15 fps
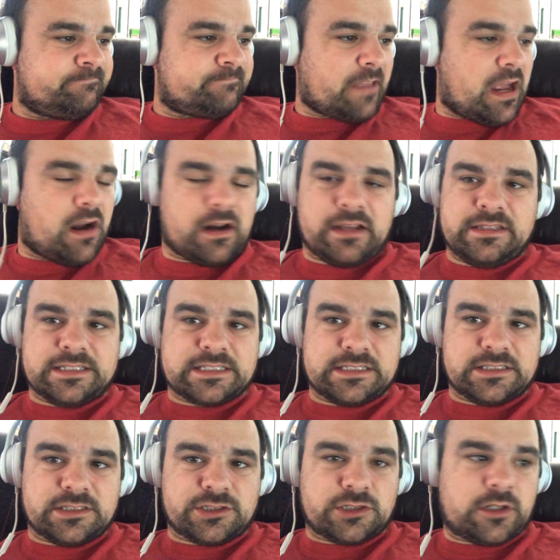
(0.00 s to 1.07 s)
All right, let's get to
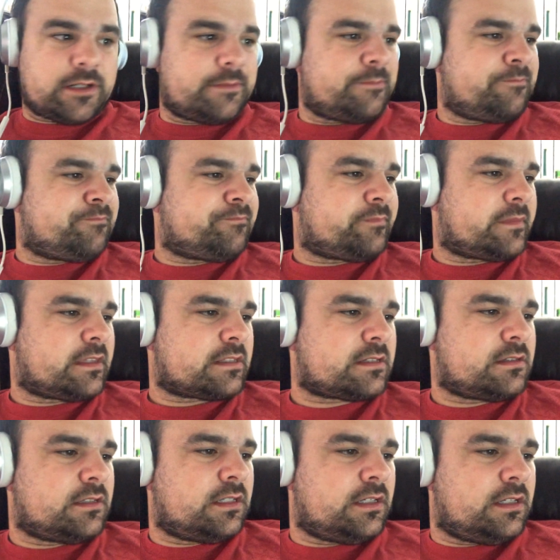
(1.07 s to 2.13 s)
this chart.
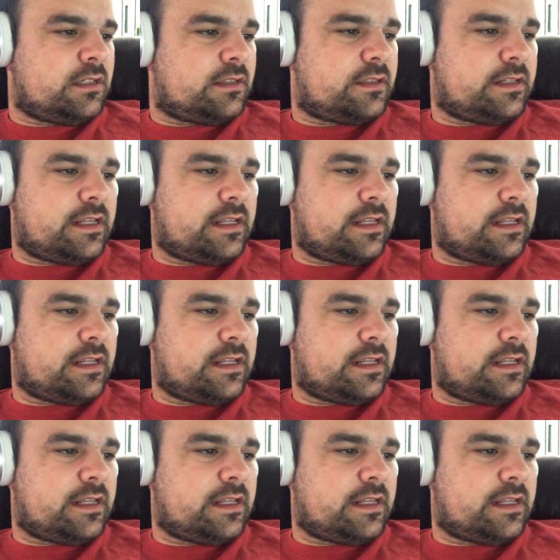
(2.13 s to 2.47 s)
The